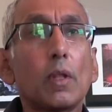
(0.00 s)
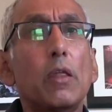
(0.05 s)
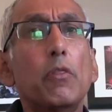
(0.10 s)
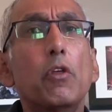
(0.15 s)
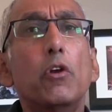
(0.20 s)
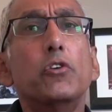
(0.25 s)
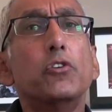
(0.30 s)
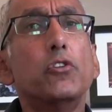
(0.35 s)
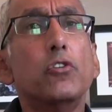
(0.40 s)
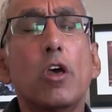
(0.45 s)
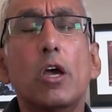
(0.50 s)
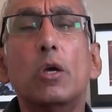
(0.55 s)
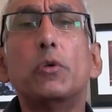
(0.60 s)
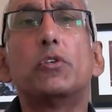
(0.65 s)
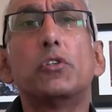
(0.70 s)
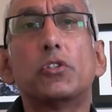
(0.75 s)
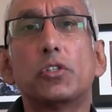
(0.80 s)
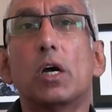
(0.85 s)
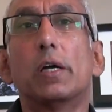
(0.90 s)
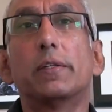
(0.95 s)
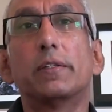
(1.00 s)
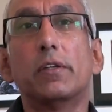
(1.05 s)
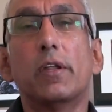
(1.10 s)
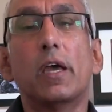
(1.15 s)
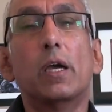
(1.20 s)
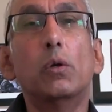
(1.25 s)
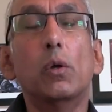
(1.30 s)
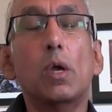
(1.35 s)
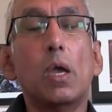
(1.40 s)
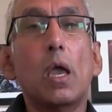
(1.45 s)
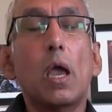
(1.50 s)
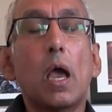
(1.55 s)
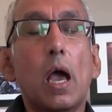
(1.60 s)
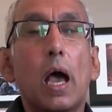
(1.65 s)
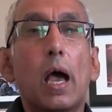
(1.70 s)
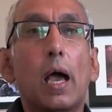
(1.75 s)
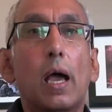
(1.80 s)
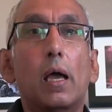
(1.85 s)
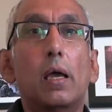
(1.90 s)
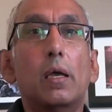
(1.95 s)
There is no society, no
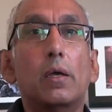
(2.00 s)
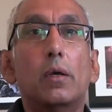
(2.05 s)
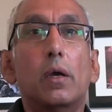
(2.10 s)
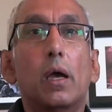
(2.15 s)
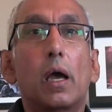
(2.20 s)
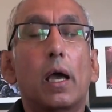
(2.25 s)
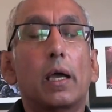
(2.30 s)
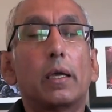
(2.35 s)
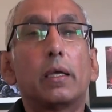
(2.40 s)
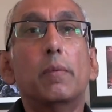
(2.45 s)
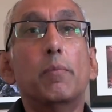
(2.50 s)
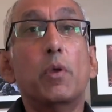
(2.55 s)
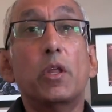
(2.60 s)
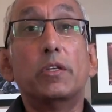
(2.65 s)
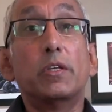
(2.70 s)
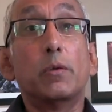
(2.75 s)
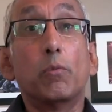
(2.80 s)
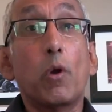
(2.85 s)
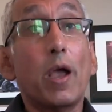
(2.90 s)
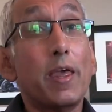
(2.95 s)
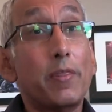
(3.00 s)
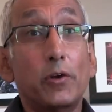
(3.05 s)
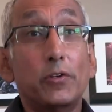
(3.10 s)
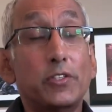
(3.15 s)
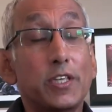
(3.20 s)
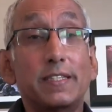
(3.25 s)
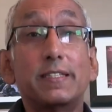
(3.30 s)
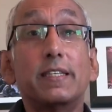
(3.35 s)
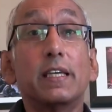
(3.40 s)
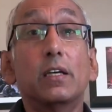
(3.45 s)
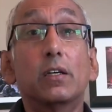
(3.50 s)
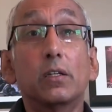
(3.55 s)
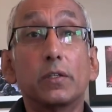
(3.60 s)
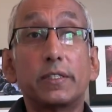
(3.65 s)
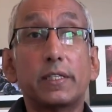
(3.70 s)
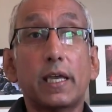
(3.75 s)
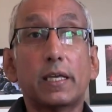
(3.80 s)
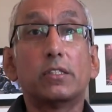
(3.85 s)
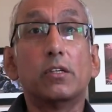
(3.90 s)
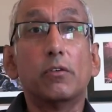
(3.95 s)
uh, uh, community where there is a single
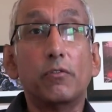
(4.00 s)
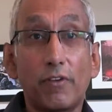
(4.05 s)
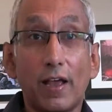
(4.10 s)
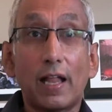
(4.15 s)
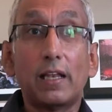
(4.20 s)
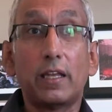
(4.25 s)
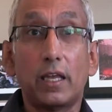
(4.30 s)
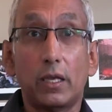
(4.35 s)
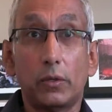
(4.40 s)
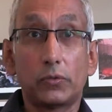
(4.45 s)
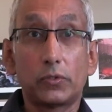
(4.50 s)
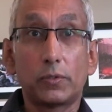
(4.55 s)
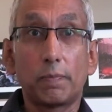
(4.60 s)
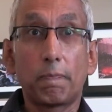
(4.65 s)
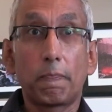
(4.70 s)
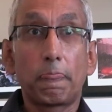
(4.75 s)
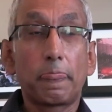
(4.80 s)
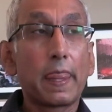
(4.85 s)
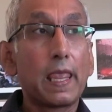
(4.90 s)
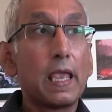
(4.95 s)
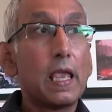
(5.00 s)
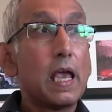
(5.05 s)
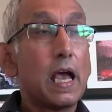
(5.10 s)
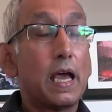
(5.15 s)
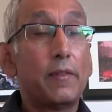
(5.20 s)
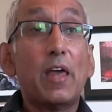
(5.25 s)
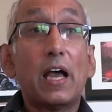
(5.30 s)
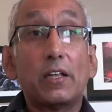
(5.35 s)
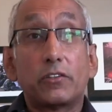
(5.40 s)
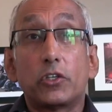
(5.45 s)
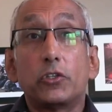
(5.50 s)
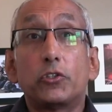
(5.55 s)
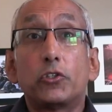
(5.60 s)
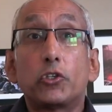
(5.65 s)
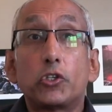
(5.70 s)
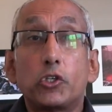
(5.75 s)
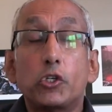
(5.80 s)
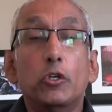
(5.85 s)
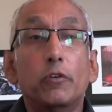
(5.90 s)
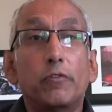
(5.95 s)
set of values. And that's as
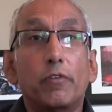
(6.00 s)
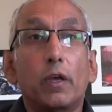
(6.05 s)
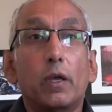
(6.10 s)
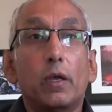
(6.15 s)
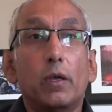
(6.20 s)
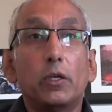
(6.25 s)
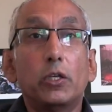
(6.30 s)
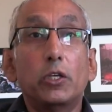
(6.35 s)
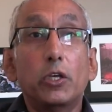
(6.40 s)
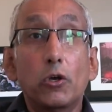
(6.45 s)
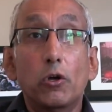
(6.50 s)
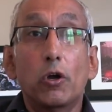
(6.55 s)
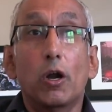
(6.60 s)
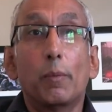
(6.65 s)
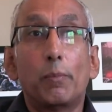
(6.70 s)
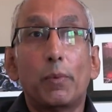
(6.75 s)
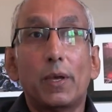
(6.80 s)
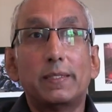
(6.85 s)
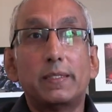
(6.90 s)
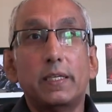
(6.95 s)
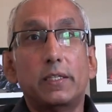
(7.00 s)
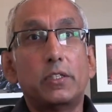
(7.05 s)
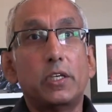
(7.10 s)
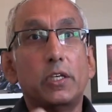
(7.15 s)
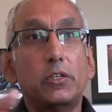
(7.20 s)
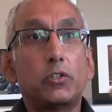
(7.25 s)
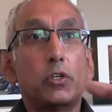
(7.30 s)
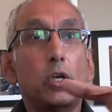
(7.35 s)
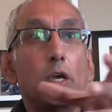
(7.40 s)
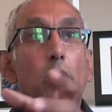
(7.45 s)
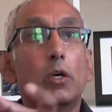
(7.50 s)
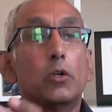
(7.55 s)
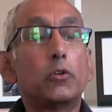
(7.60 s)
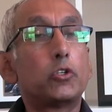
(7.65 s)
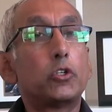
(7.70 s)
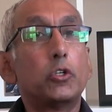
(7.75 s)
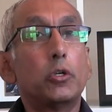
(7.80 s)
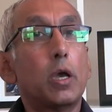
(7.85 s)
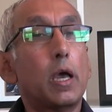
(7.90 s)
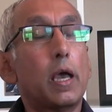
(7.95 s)
true of Europe as it is
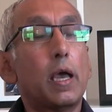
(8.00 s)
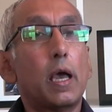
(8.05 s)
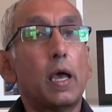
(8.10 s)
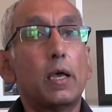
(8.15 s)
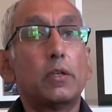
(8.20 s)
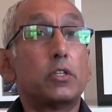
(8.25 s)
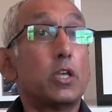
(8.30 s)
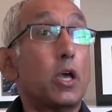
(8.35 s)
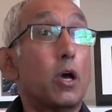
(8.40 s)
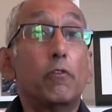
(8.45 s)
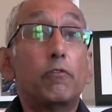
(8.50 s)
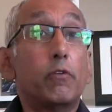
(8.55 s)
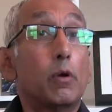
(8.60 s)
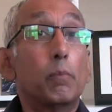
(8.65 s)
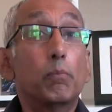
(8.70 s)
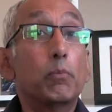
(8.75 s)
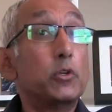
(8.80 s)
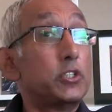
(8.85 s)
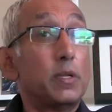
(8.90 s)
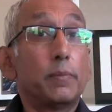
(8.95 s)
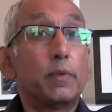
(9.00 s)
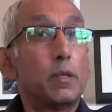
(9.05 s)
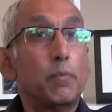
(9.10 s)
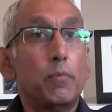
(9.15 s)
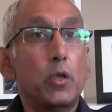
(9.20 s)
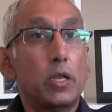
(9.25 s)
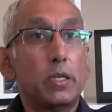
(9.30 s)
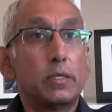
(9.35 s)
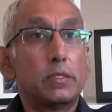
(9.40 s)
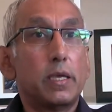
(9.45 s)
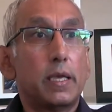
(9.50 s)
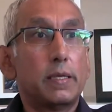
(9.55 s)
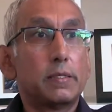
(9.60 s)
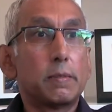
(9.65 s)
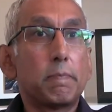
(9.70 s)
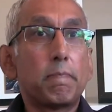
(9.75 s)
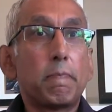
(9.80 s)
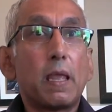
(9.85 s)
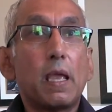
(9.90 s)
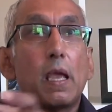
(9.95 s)
tr uh, as of Muslim
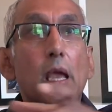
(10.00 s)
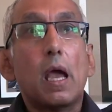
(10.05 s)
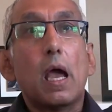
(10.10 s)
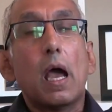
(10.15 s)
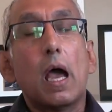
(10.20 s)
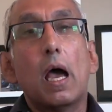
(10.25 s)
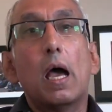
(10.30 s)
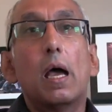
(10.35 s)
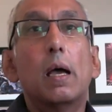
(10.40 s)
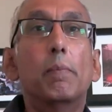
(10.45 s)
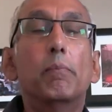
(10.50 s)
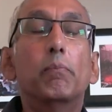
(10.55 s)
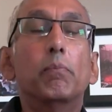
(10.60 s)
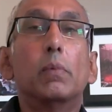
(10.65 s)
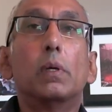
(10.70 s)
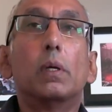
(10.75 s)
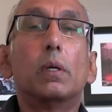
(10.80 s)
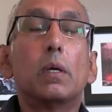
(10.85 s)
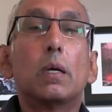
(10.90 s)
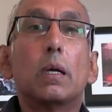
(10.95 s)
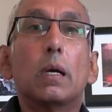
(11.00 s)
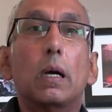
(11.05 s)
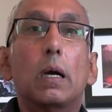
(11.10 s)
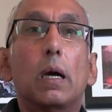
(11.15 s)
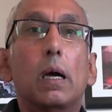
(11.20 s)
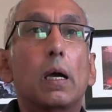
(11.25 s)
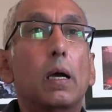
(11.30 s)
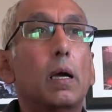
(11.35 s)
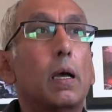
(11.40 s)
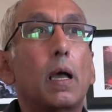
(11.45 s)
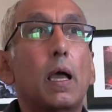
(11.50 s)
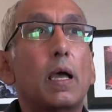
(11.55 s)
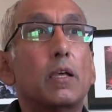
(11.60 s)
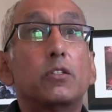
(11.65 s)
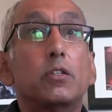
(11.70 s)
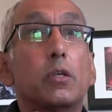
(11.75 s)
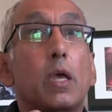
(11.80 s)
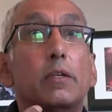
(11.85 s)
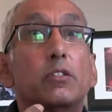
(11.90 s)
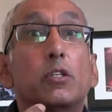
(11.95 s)
communities. Um, a,
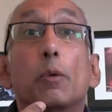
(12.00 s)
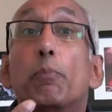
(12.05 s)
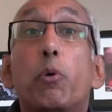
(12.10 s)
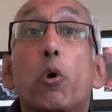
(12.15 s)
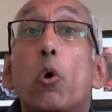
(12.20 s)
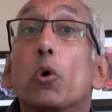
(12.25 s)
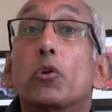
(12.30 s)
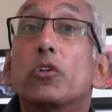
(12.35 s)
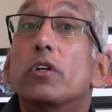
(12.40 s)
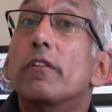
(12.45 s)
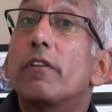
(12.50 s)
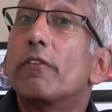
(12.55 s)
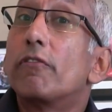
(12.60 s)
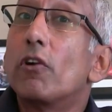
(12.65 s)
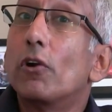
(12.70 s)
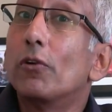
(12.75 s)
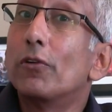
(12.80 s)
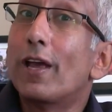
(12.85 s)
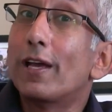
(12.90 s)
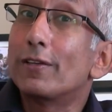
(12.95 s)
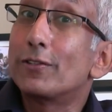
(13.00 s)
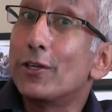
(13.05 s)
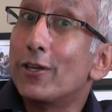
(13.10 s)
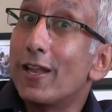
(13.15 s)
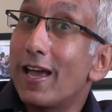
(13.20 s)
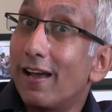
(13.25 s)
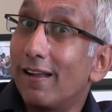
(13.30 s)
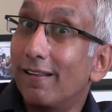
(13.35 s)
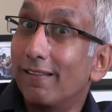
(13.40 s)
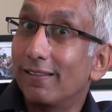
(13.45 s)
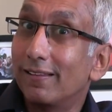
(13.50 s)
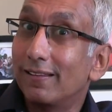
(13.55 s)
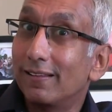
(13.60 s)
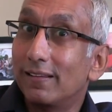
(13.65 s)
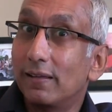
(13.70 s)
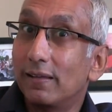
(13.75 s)
a supporter of the Front National